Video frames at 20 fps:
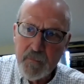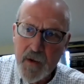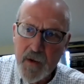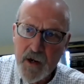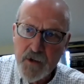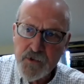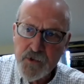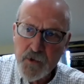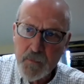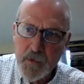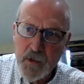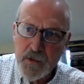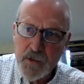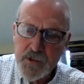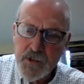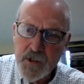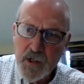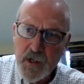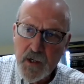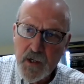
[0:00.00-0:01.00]

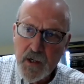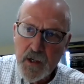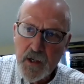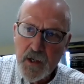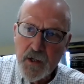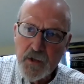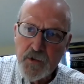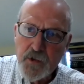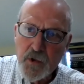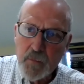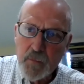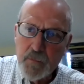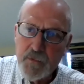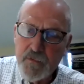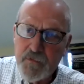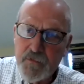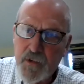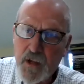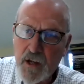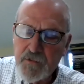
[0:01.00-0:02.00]
measurements, in terms
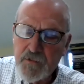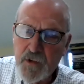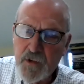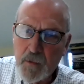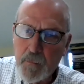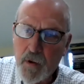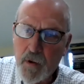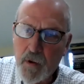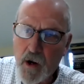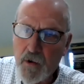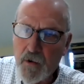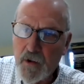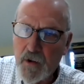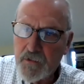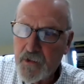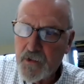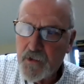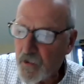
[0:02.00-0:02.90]
of testing priorities.